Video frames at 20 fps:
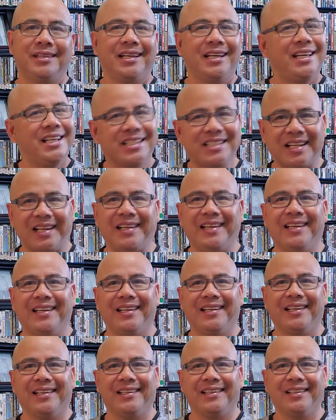easily.
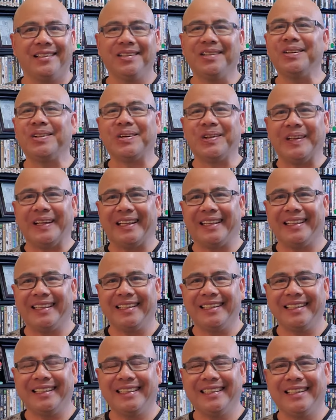Google it.
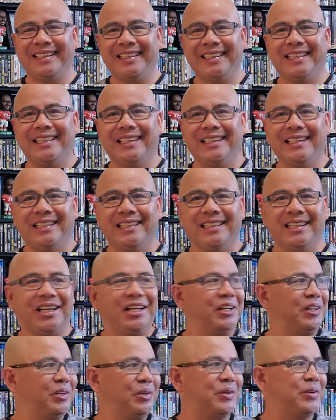
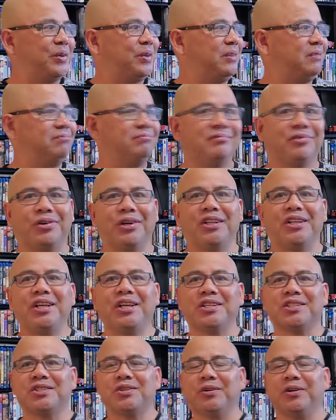And you could read
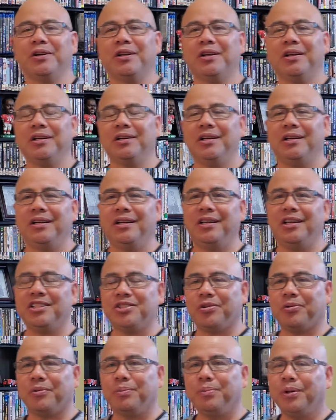historic
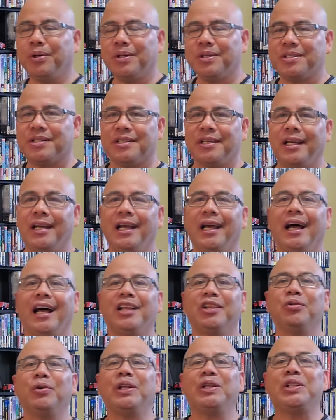history books
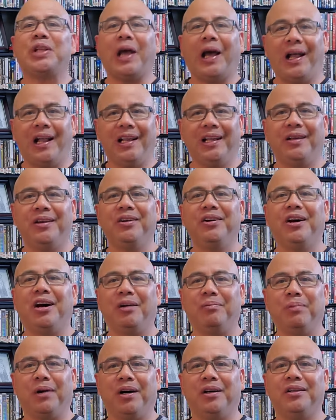and would tell you
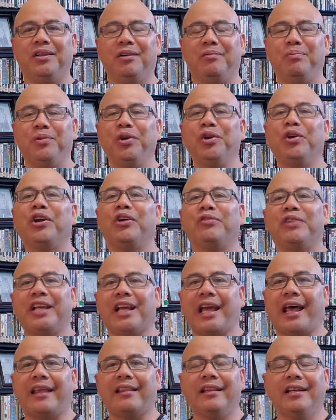about the beauty of the
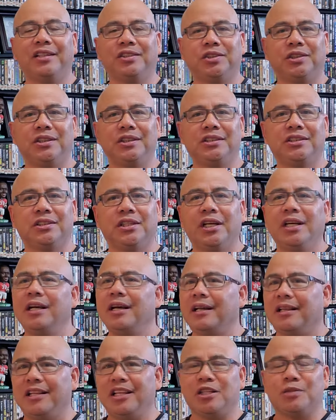Catholic Church,
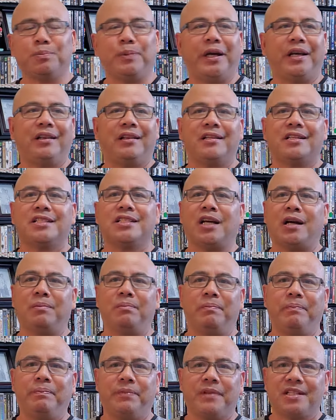despite
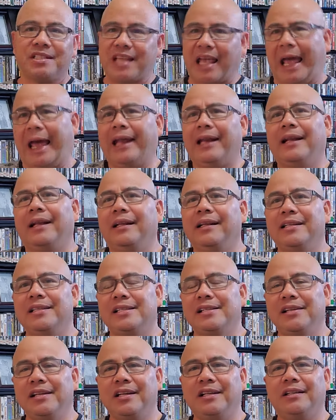some scandals
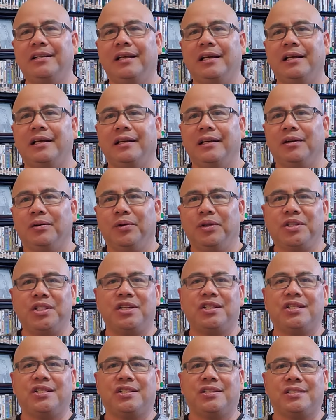in it, which
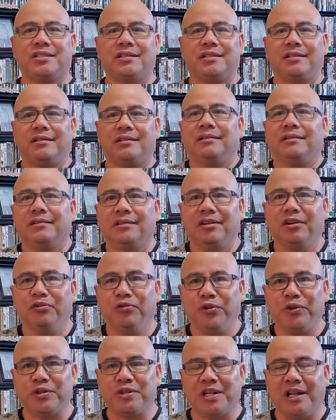is
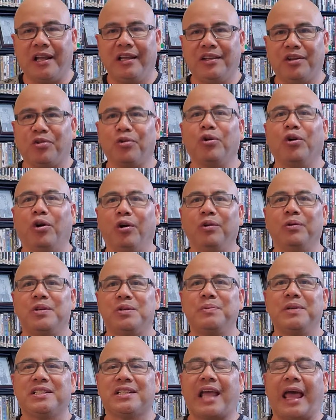obviously there will always
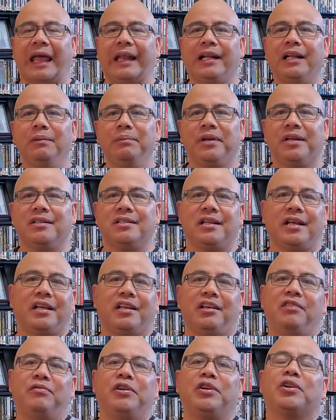be scandal because like
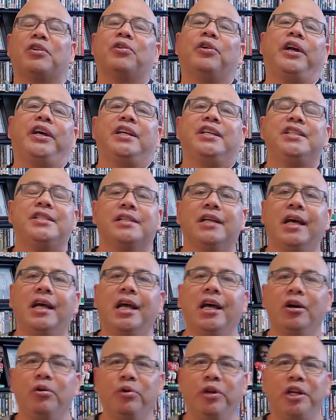even Christ,
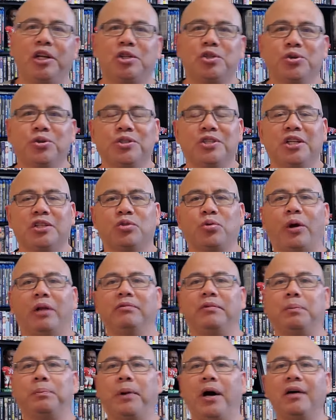when he chose the 12
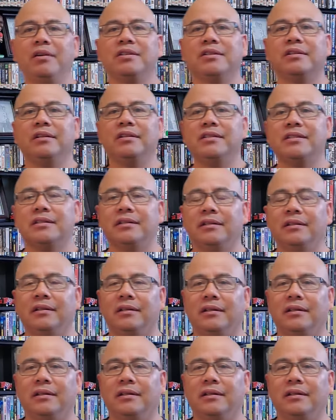apostles,